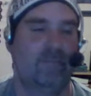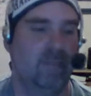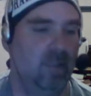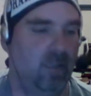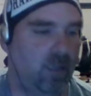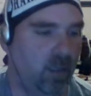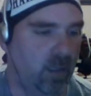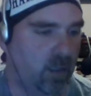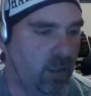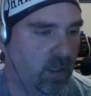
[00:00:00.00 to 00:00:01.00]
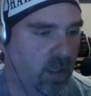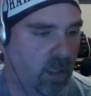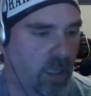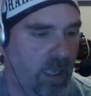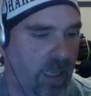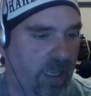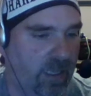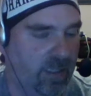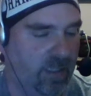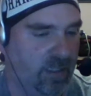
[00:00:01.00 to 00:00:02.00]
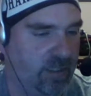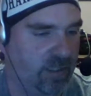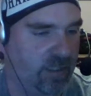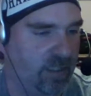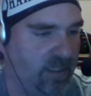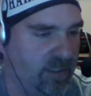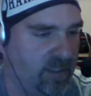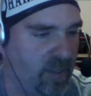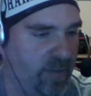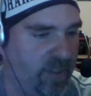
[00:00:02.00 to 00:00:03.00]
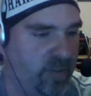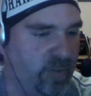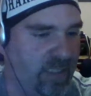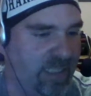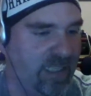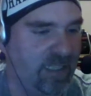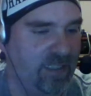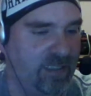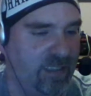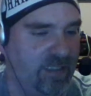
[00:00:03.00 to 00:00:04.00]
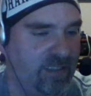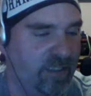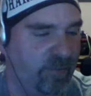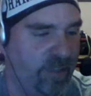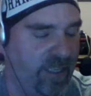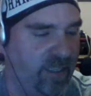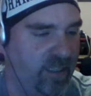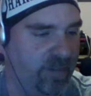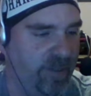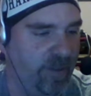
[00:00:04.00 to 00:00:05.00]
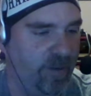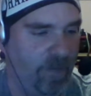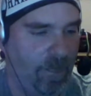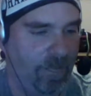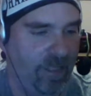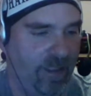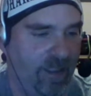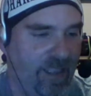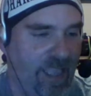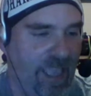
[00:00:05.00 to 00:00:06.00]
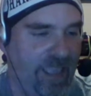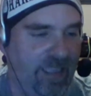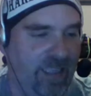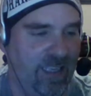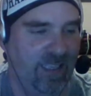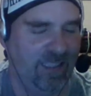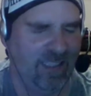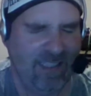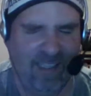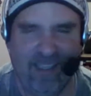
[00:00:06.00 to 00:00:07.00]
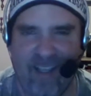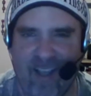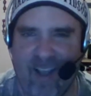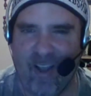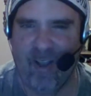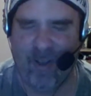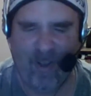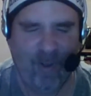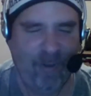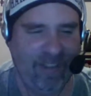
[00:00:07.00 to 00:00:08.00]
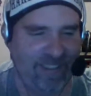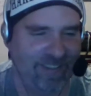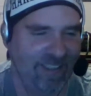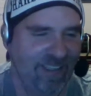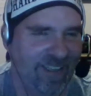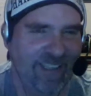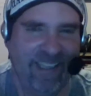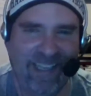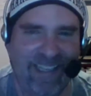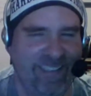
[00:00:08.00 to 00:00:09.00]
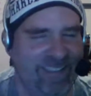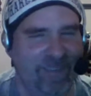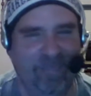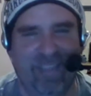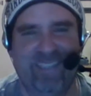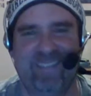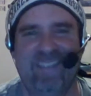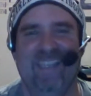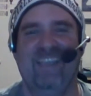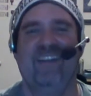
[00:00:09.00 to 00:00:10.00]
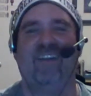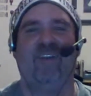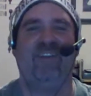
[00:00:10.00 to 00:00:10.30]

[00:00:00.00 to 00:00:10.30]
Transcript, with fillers: But AEW's tag team, that's going to be a tag team war. Ooh, that's my next title. The, the, the Wednesday night tag team wars. So that's what it's going to be.